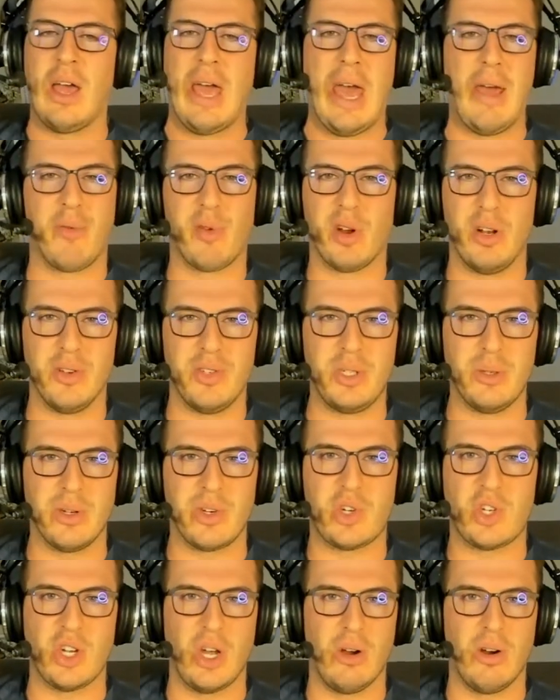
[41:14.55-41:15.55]
Everett will do a
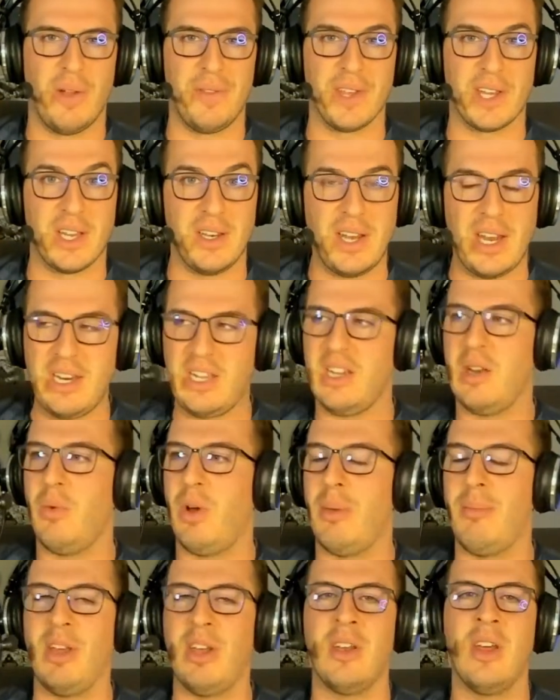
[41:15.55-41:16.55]
show on the Canadian
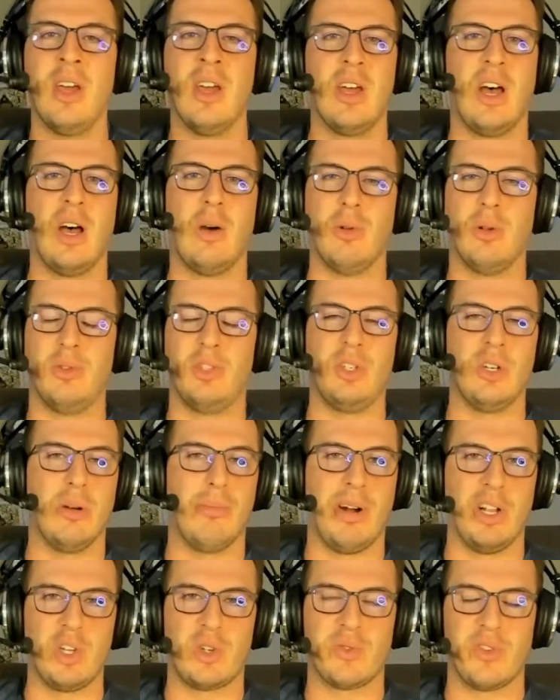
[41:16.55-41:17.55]
women. We'll do a
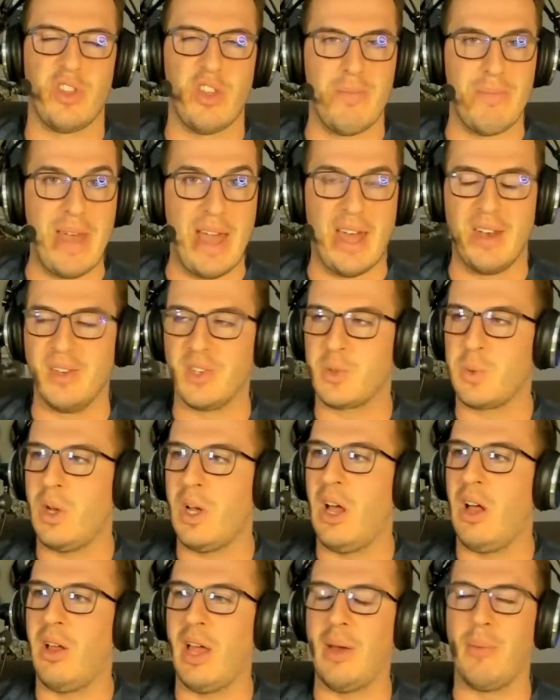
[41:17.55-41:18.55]
bunch for the men as
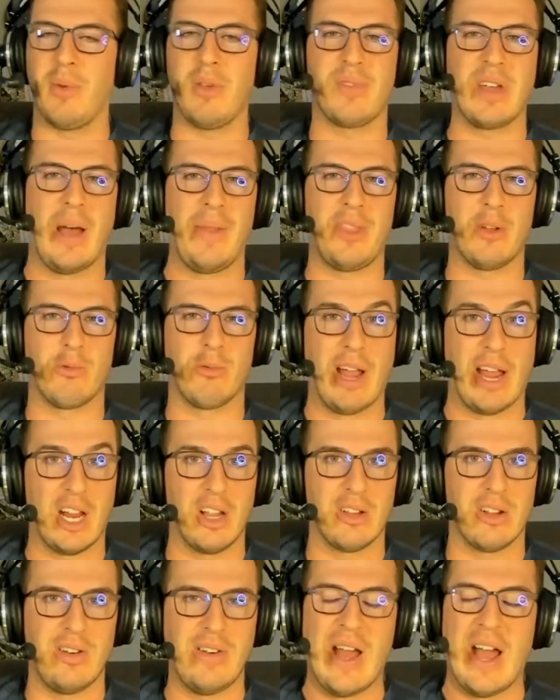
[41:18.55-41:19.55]
well. And we've got the
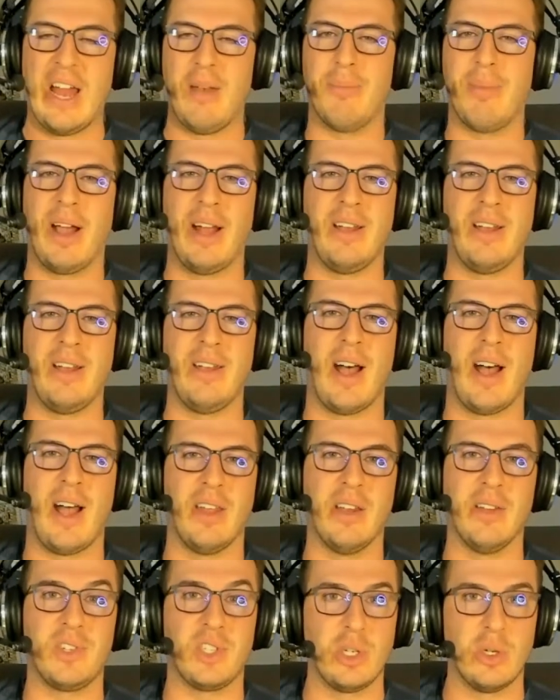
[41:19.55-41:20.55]
regular
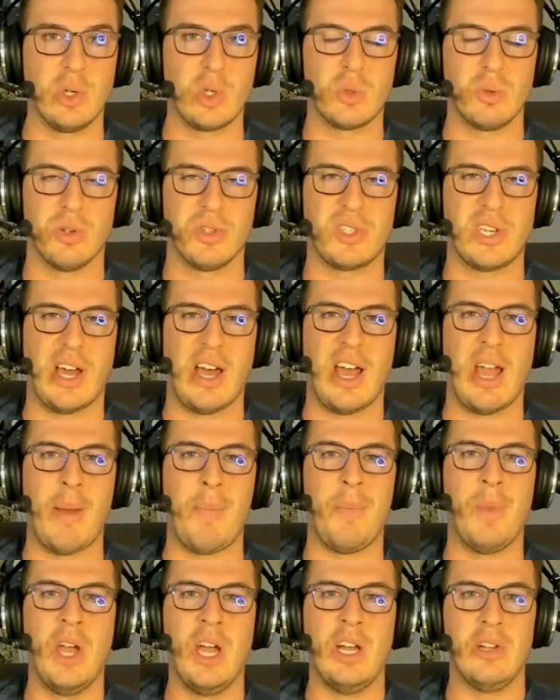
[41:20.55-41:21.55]
9x9 at its usual
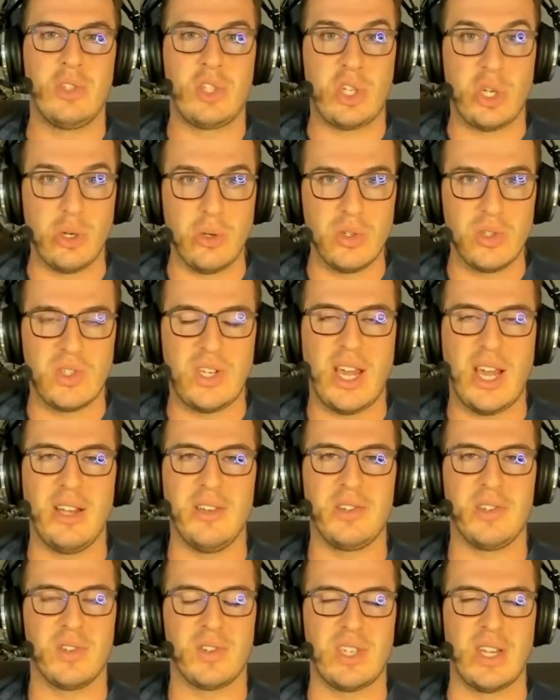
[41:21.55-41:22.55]
time,
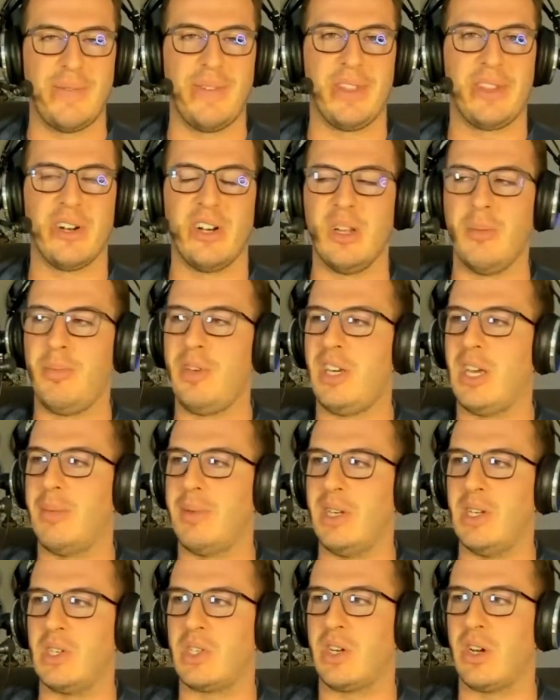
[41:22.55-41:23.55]
Tuesdays, 7:30 p.m.
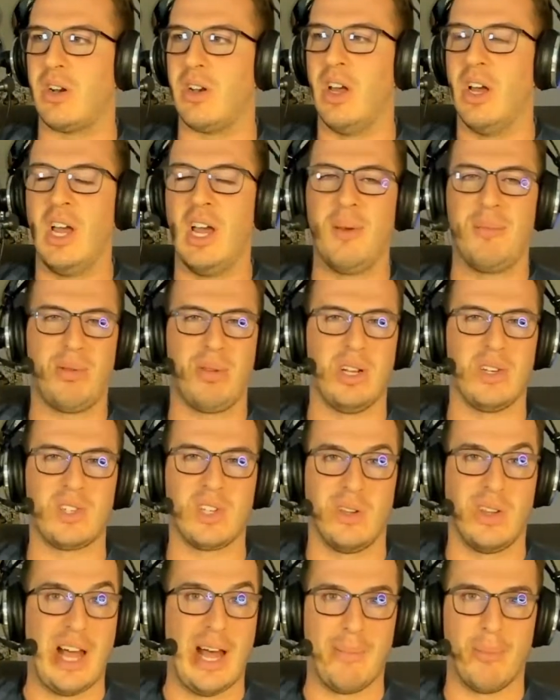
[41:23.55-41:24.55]
Eastern, plus
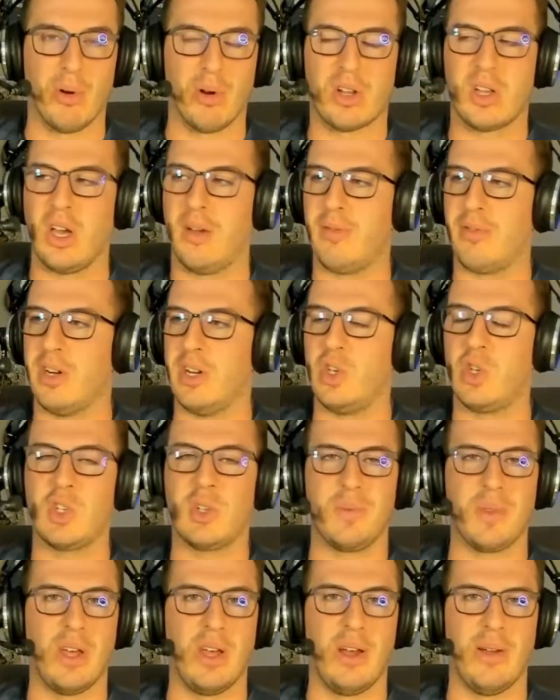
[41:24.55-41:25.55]
a lot more coverage
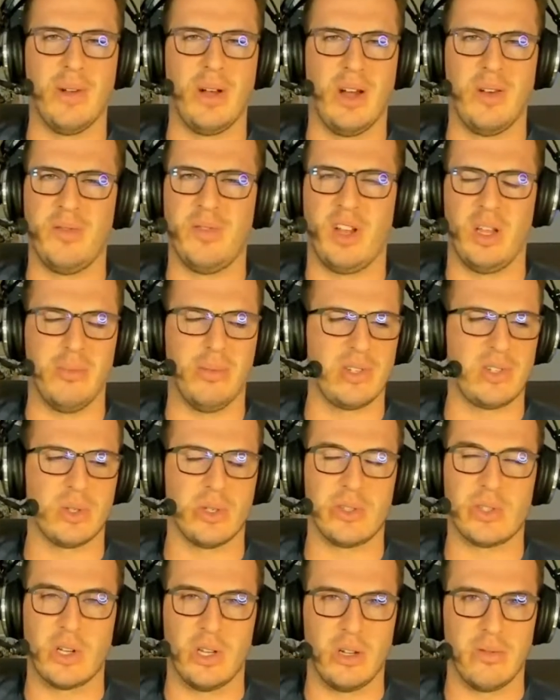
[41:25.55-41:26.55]
on Volleyball
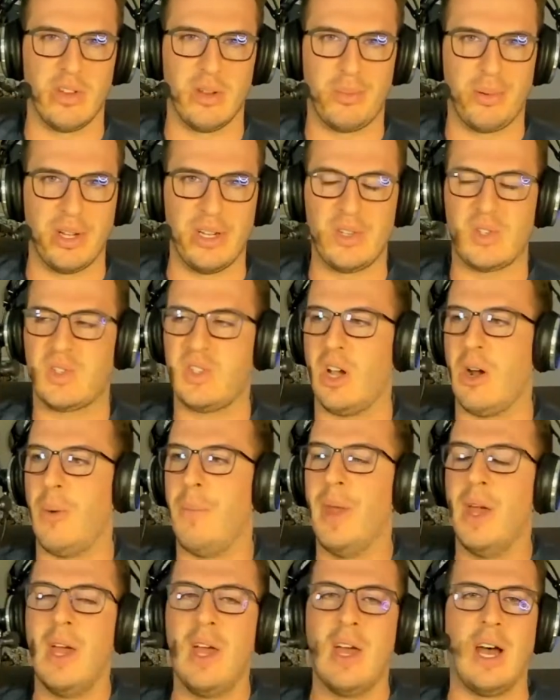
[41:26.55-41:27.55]
Source all over the place. So
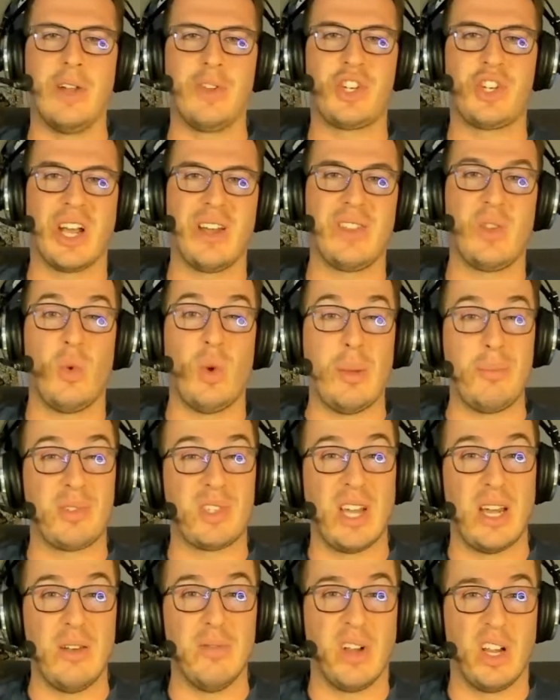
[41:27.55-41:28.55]
check out the
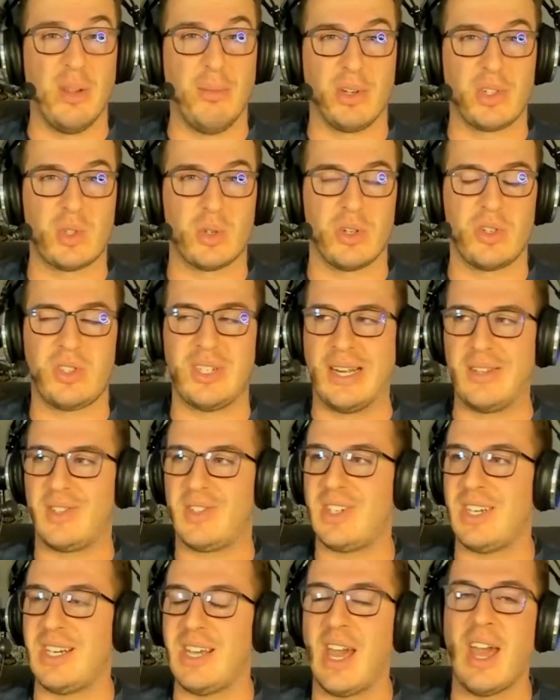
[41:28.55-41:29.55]
website,
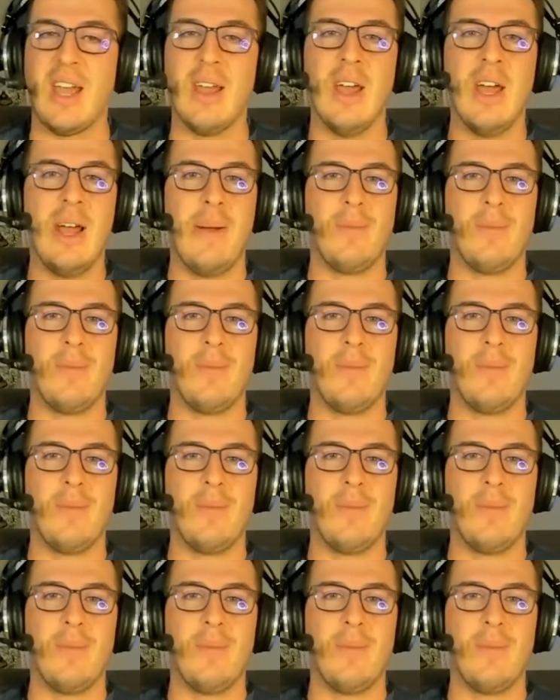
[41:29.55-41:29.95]
volleyballsource.ca.